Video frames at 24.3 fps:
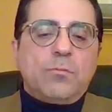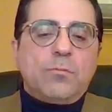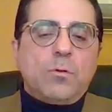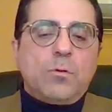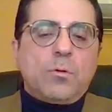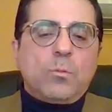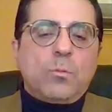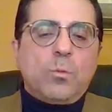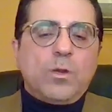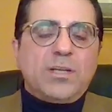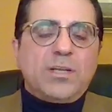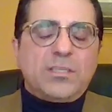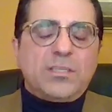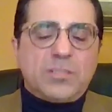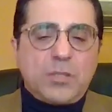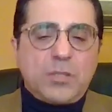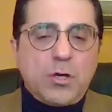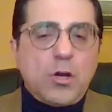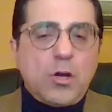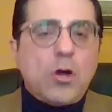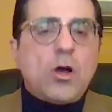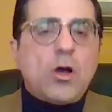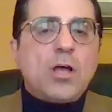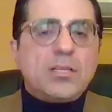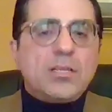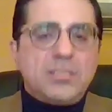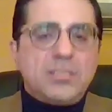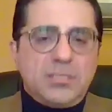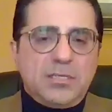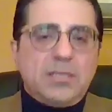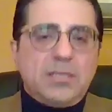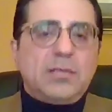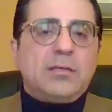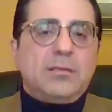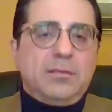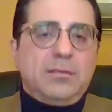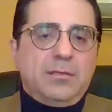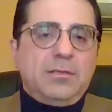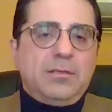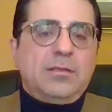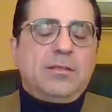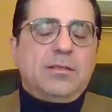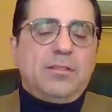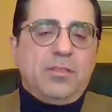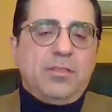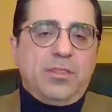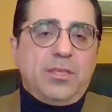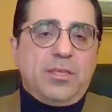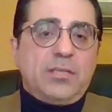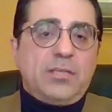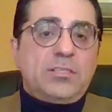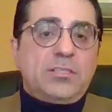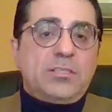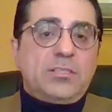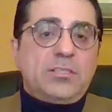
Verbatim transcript: for what is causing this.